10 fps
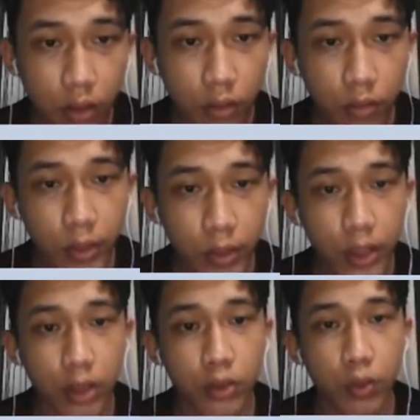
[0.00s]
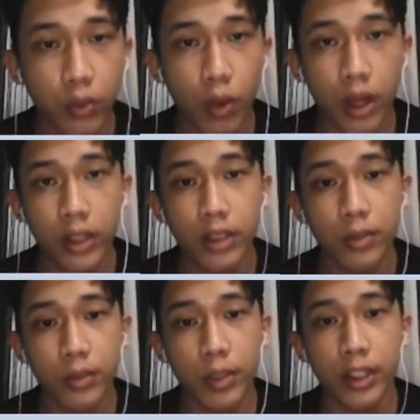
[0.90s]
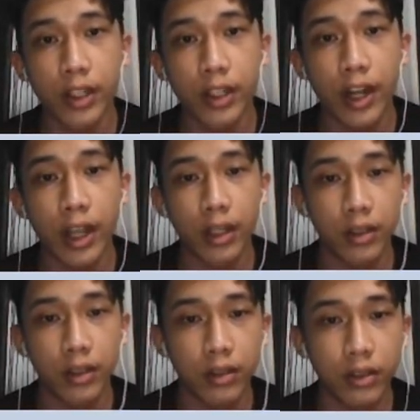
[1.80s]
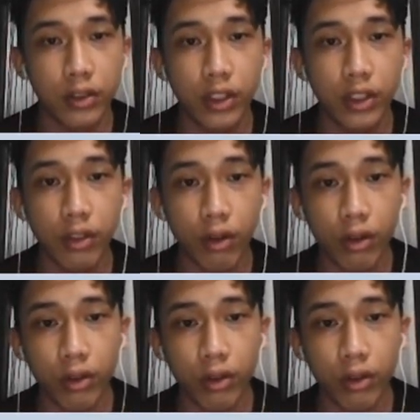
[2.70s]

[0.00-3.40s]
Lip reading: Because 1 is bigger than 0,